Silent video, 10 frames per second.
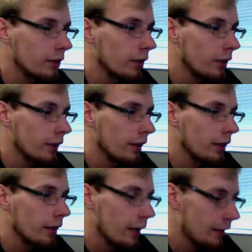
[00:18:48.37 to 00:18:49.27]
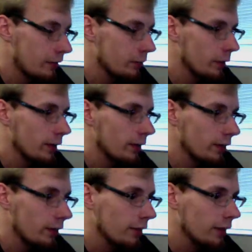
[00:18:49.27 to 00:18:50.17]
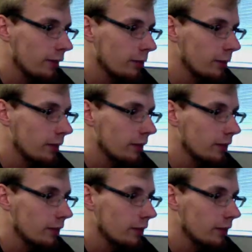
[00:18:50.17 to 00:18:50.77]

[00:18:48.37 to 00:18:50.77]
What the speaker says: that live when it doesn't need to be.